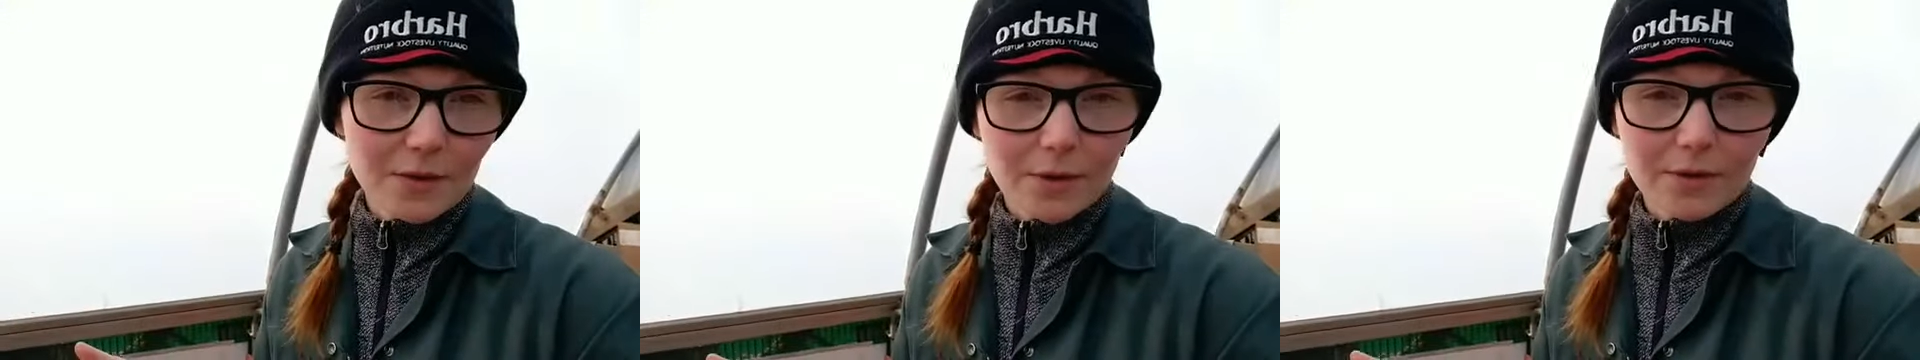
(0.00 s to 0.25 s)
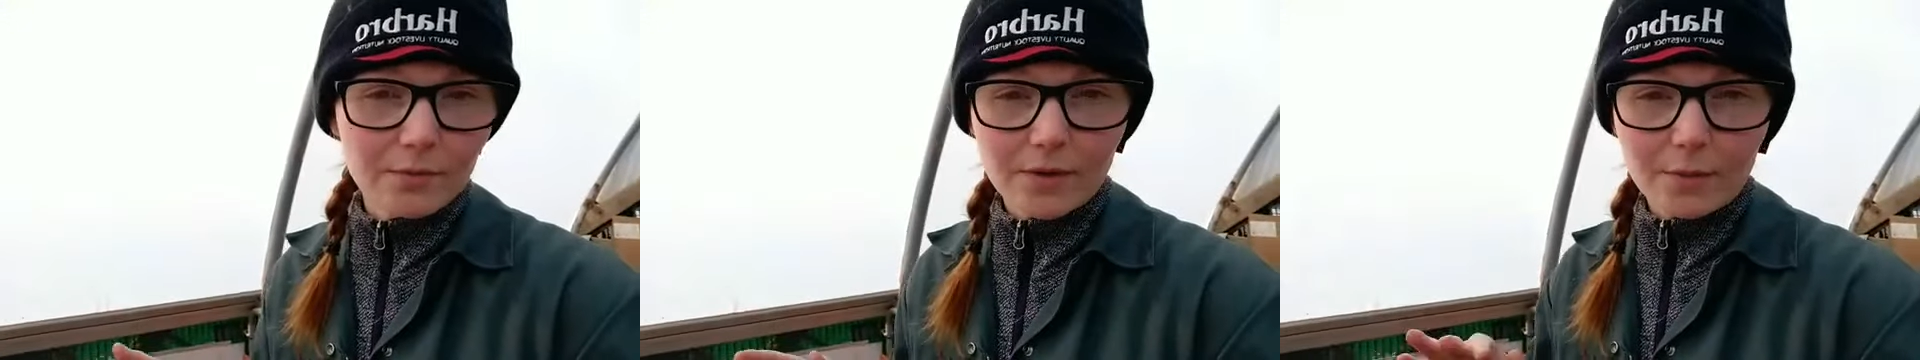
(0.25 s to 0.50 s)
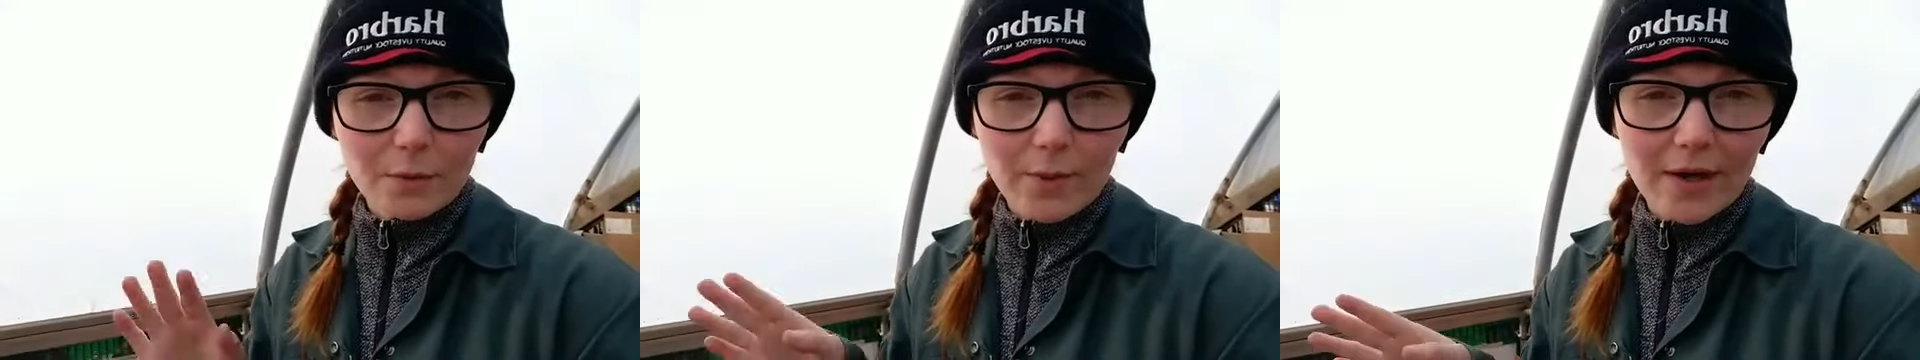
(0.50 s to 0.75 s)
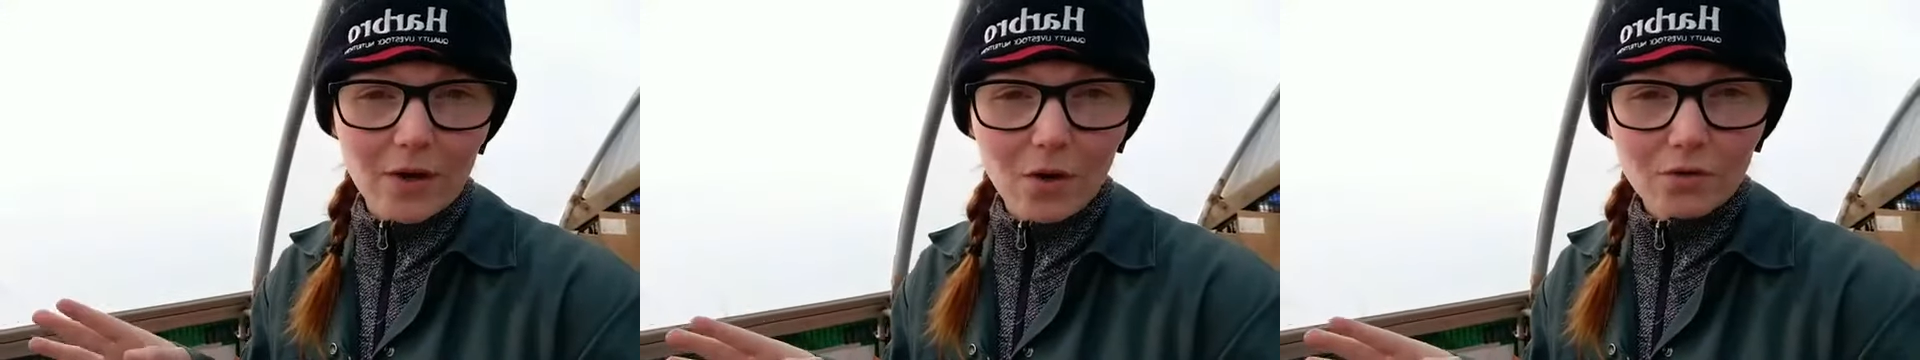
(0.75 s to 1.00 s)
They were
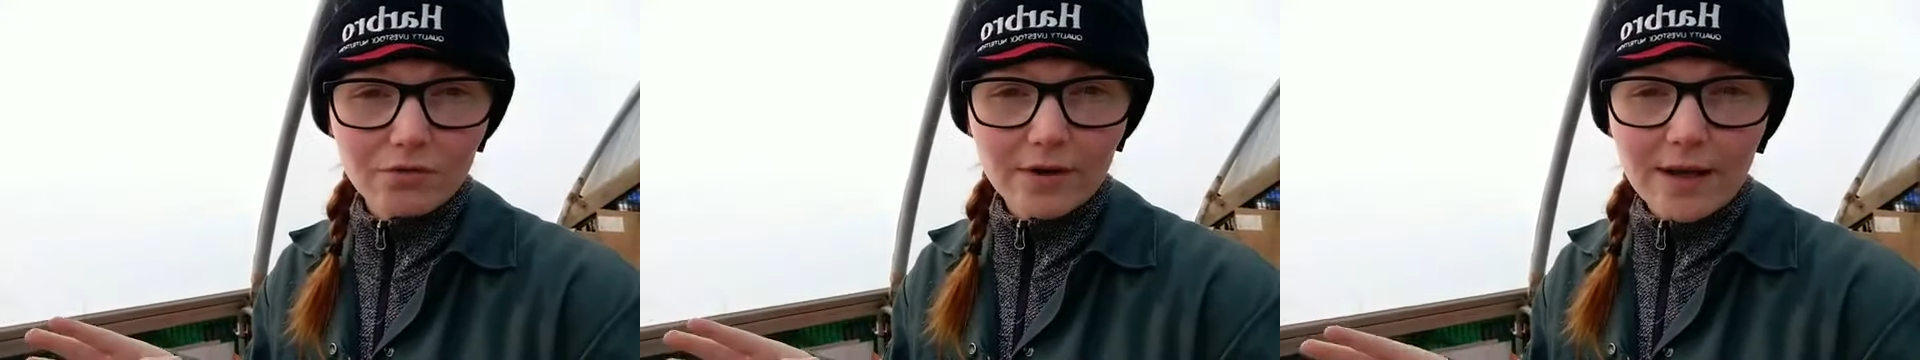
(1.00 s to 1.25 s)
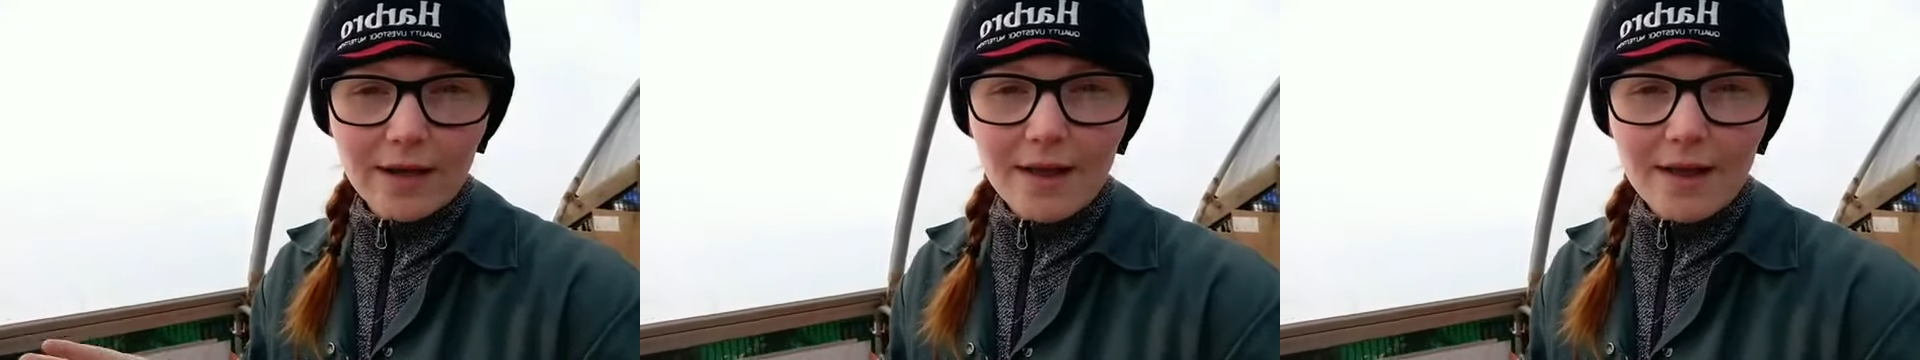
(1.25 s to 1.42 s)
way off,